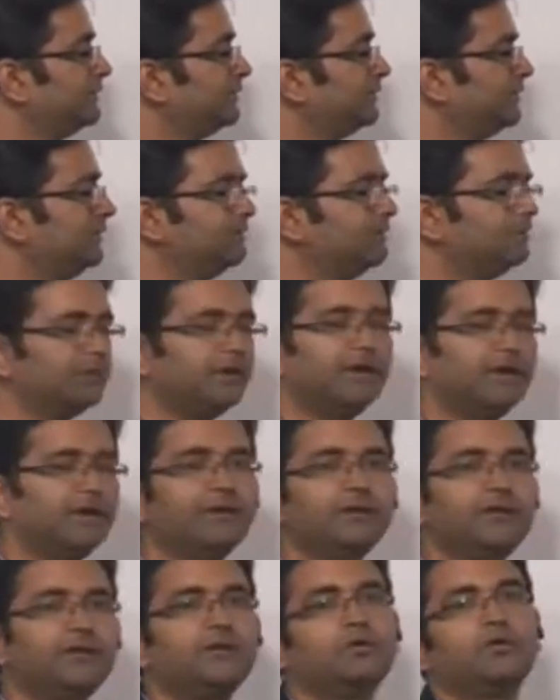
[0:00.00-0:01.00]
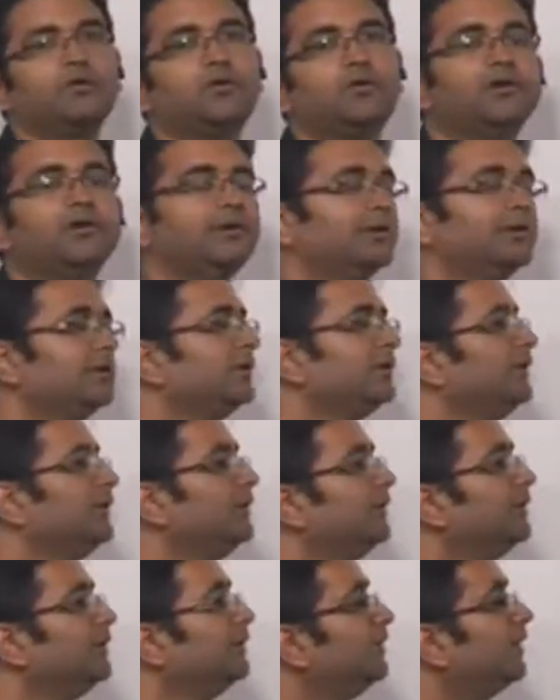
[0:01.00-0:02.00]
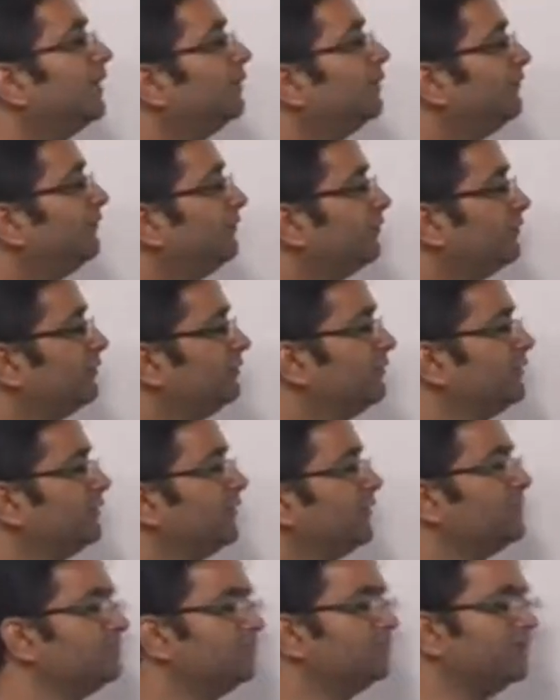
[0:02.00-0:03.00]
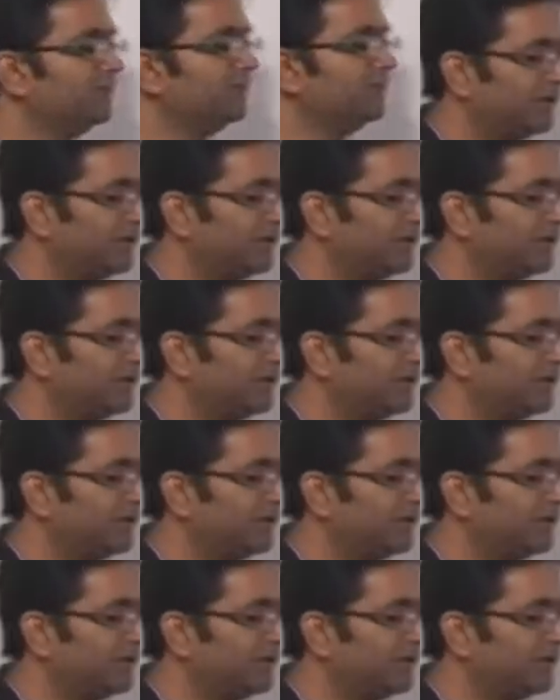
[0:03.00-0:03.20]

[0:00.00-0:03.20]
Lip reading: relationship are linear or not linear. Now before we come to